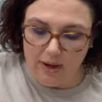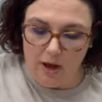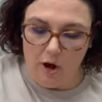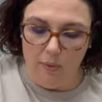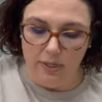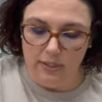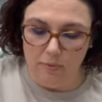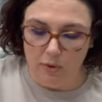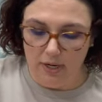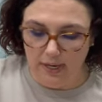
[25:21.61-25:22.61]
I'm
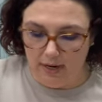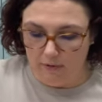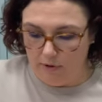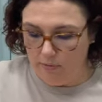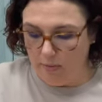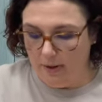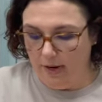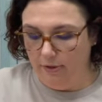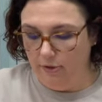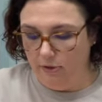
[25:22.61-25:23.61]
running out of room on my
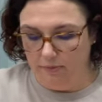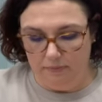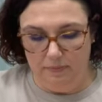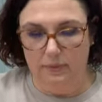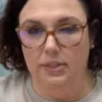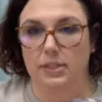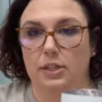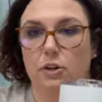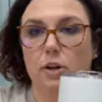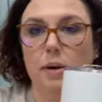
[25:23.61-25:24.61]
other
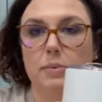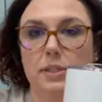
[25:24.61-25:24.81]
sticker cups.